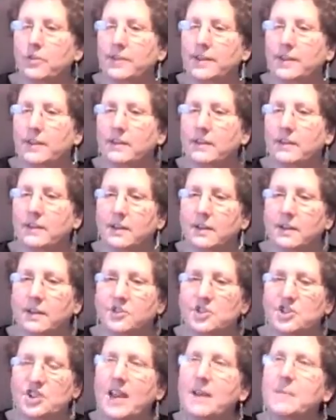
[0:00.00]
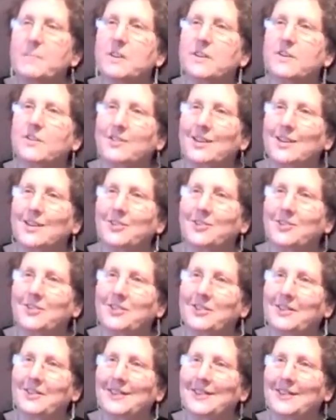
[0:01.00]
that
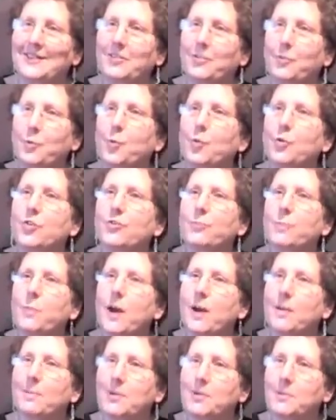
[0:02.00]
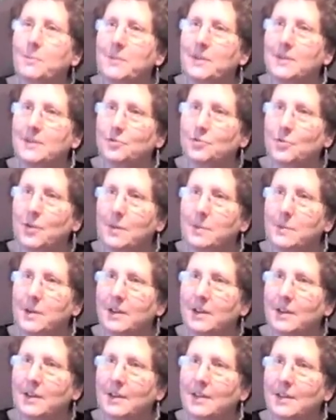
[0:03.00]
shamelessness is a worse problem in trauma
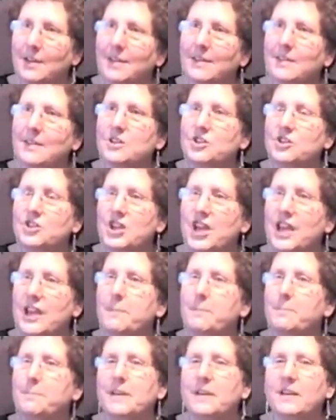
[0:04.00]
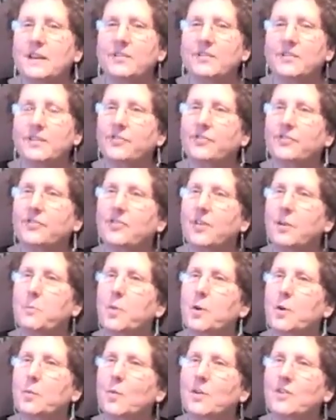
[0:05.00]
than shame, because if
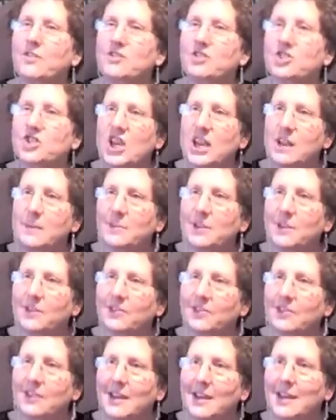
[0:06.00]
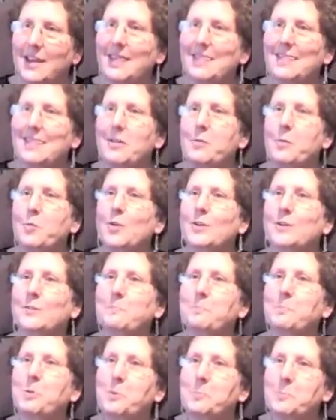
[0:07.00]
someone wasn't shameless, they
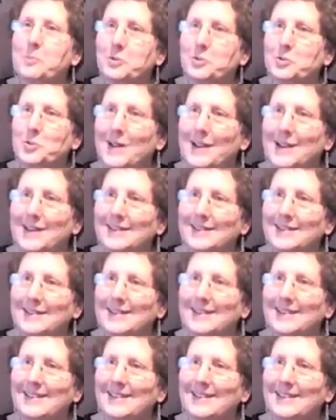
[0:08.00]
wouldn't perpetrate